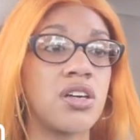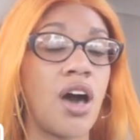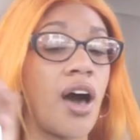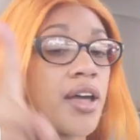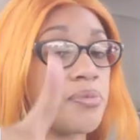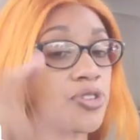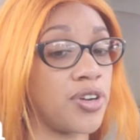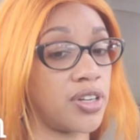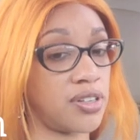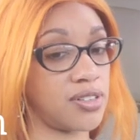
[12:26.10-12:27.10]
I am
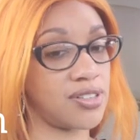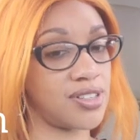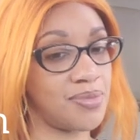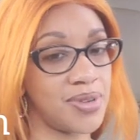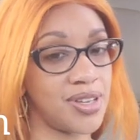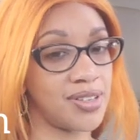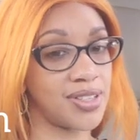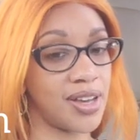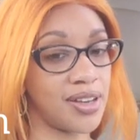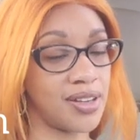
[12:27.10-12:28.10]
training to be a
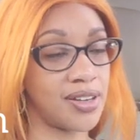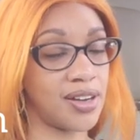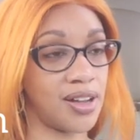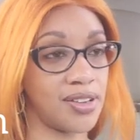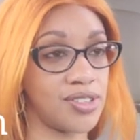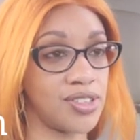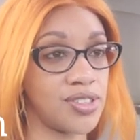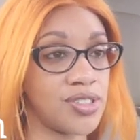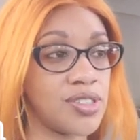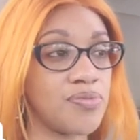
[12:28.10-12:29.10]

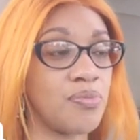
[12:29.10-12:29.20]
psychologist.